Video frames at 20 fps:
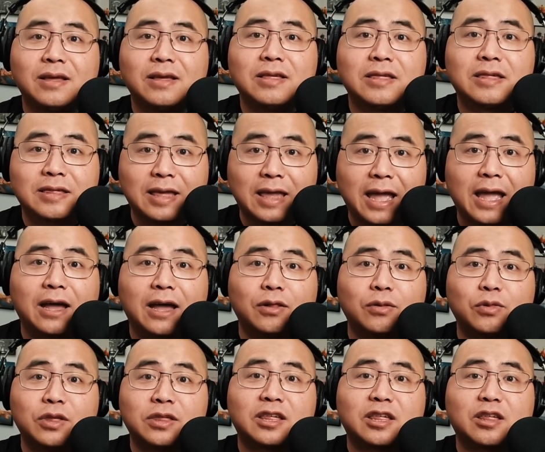scale,
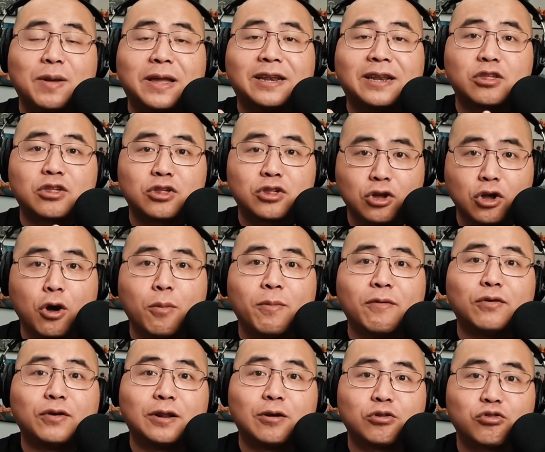this expanded scope of
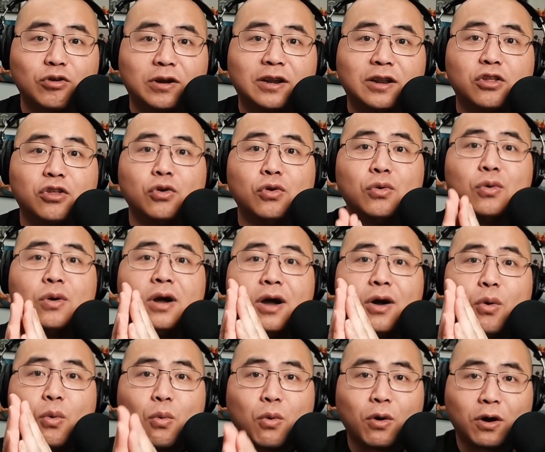what it was trying to do
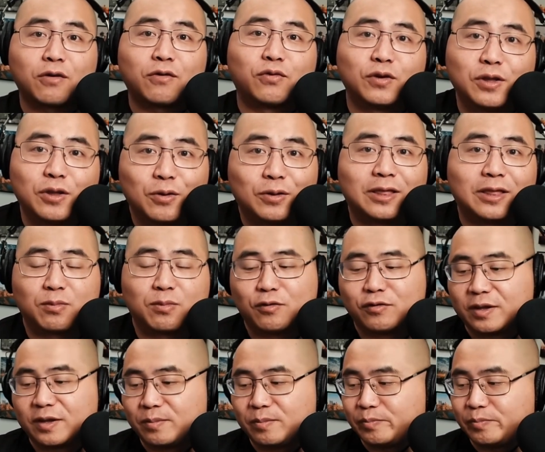work for you in this movie?